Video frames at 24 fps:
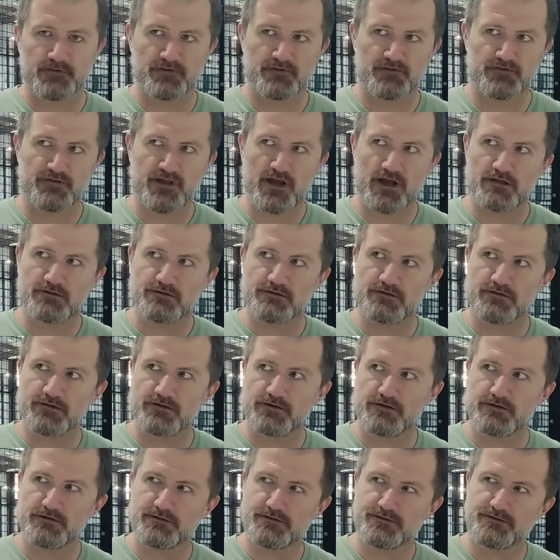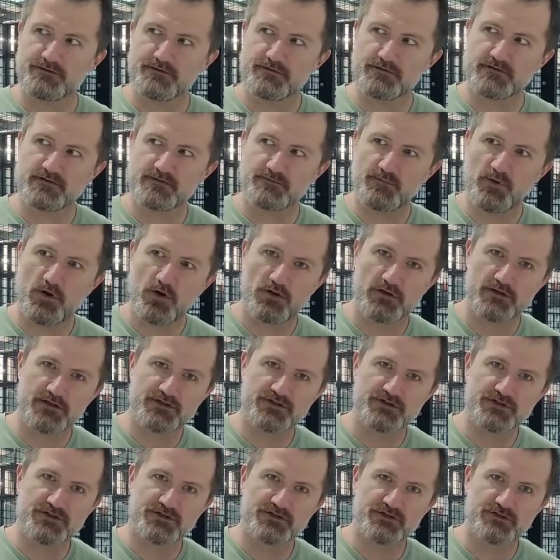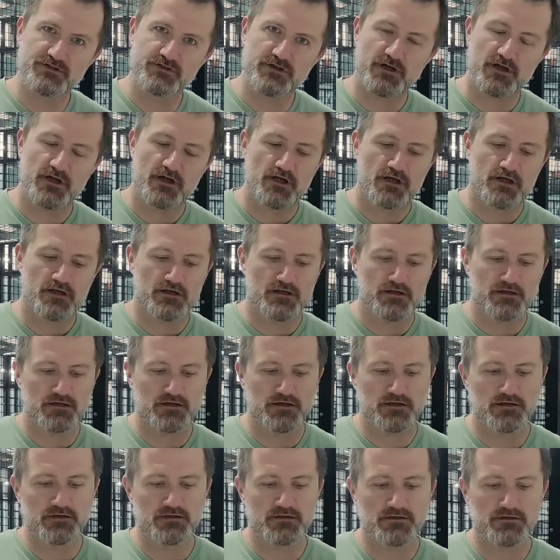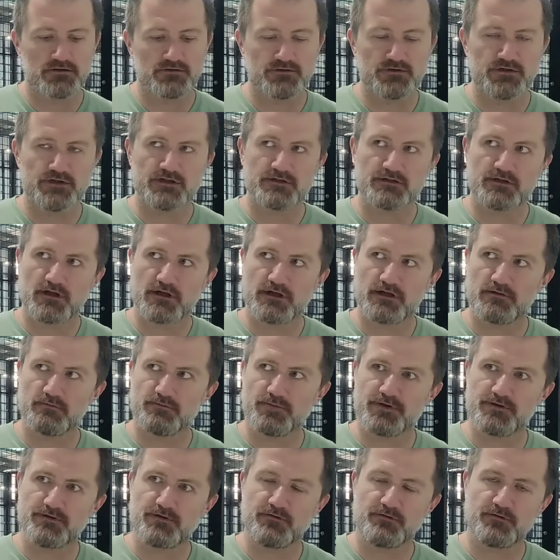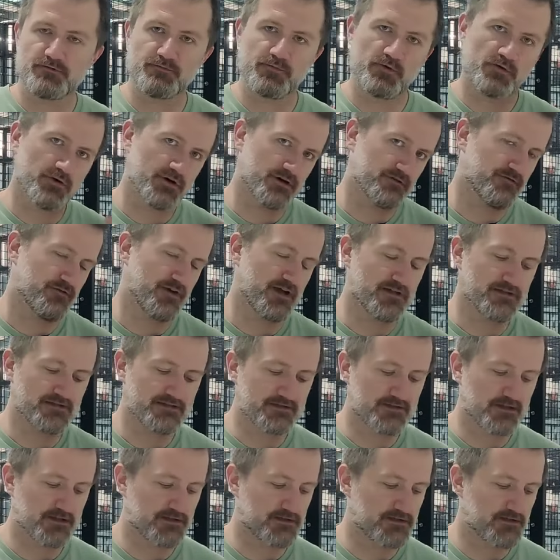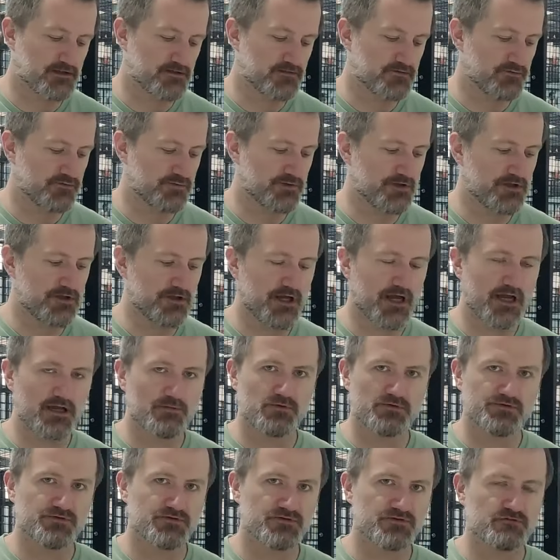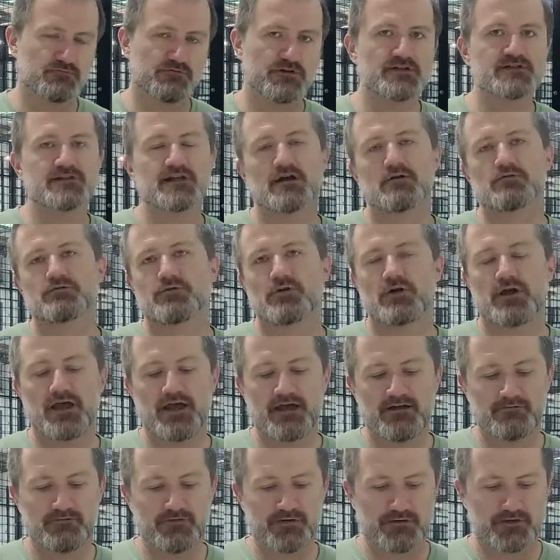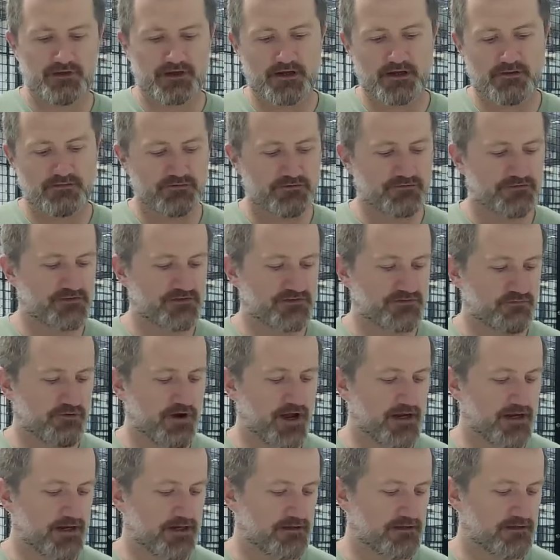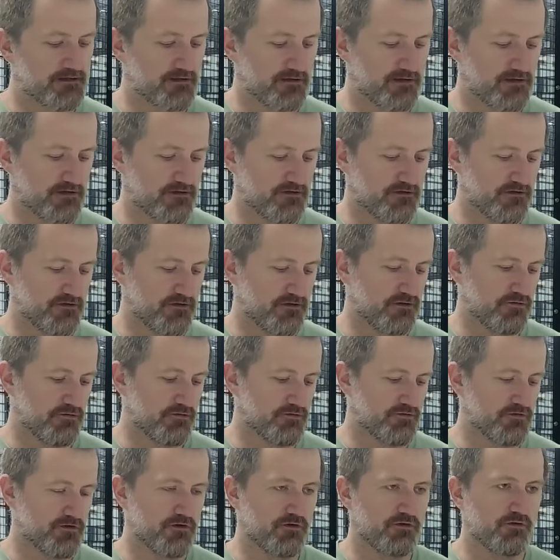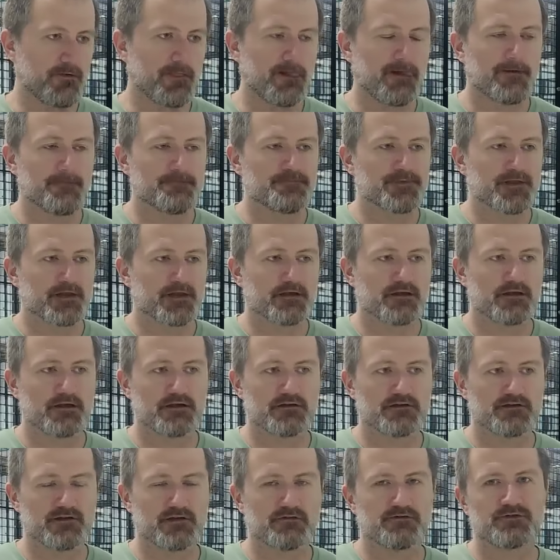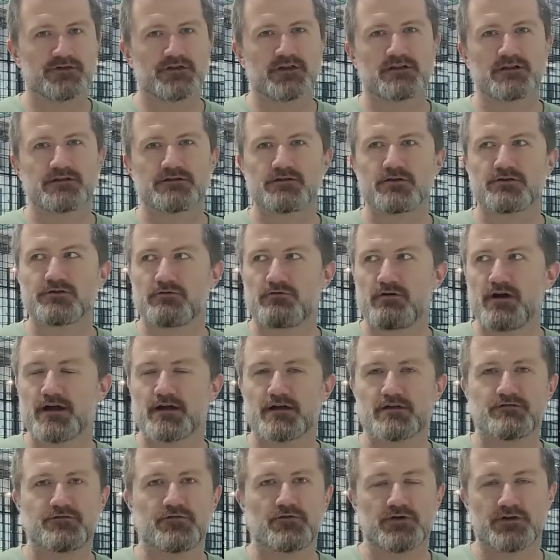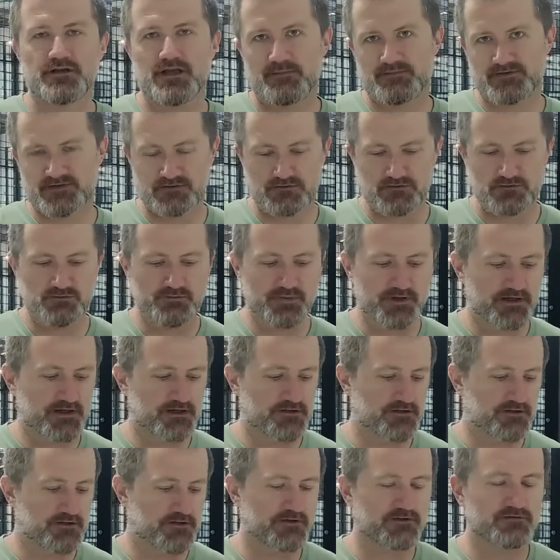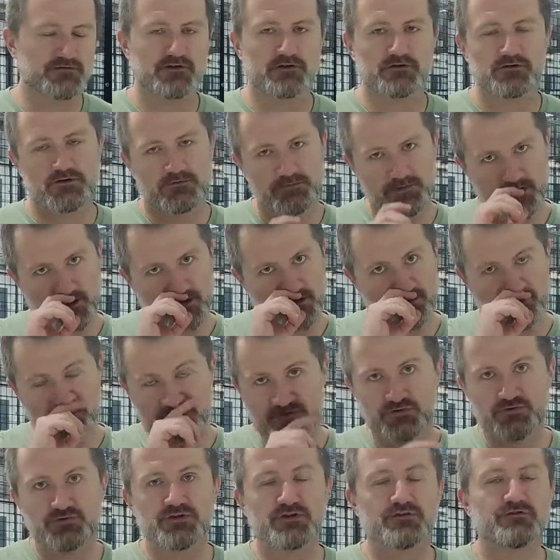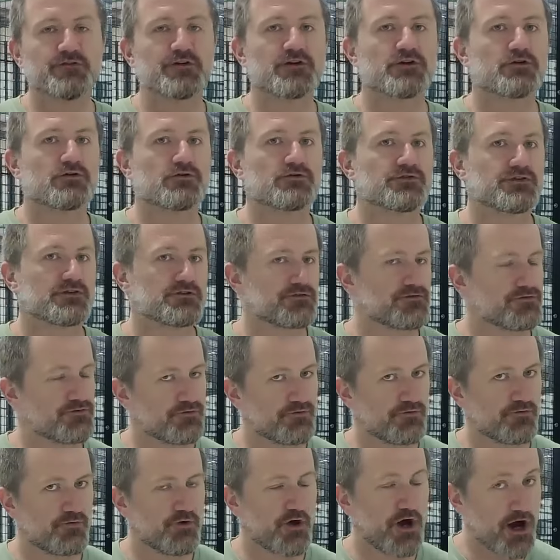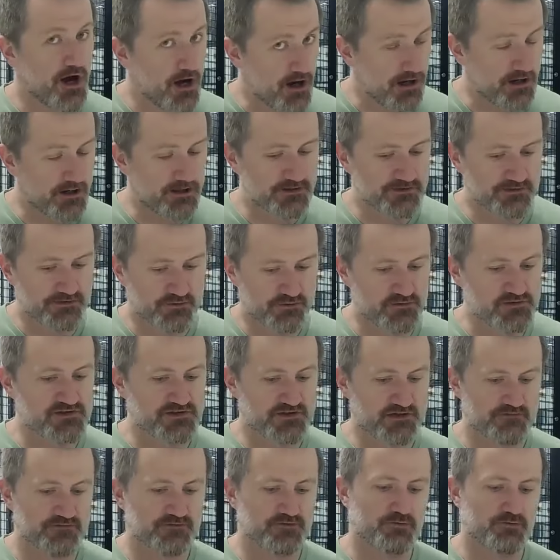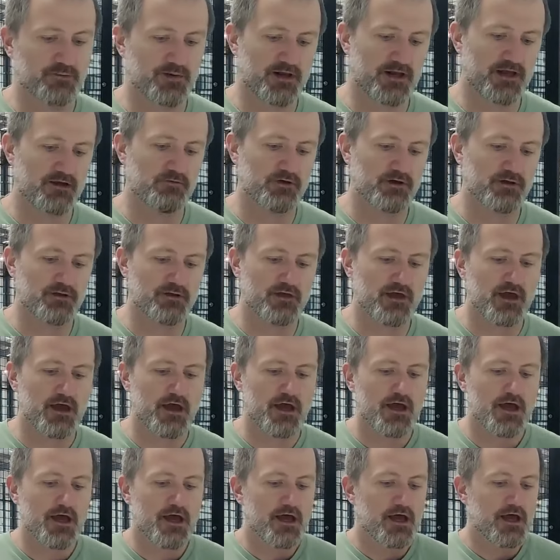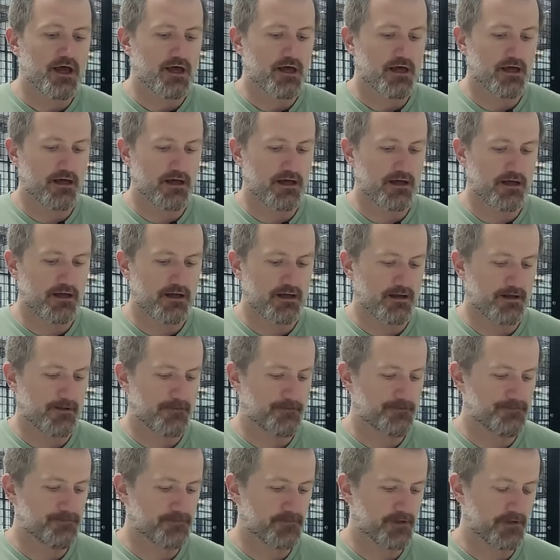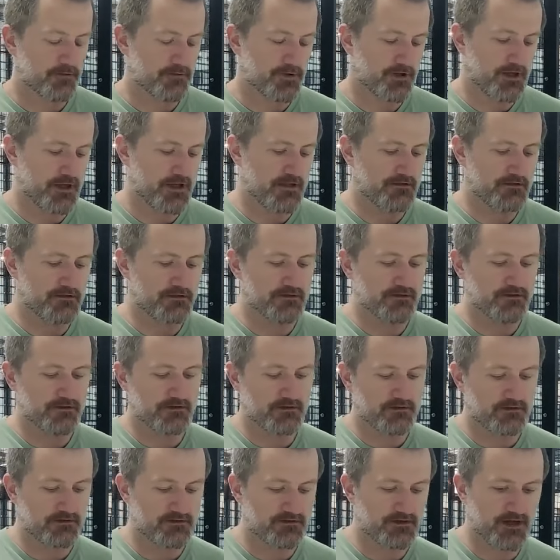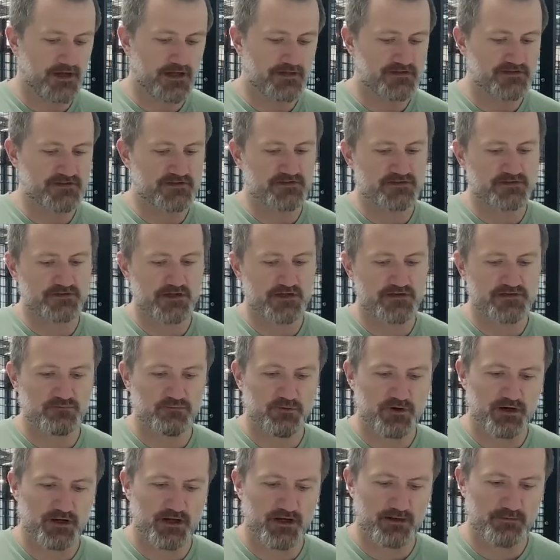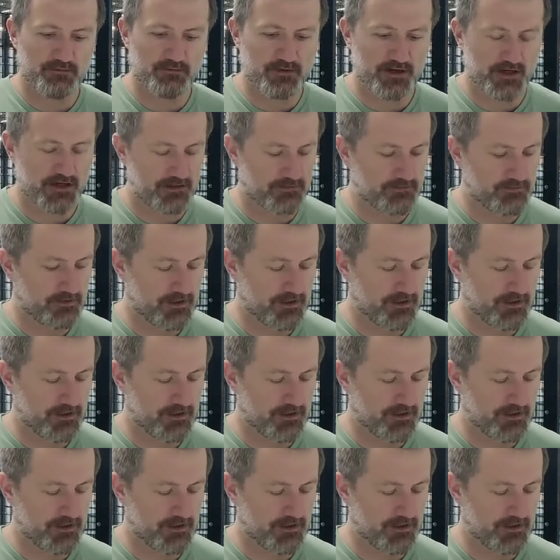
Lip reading: standard smallish You need a little bit of more advanced technique to be able to squeeze out everything out of this racket. So it's definitely not a racket for an absolute beginner. It's going to be a little bit too difficult and too hard, too stiff to play with, and that's why I'm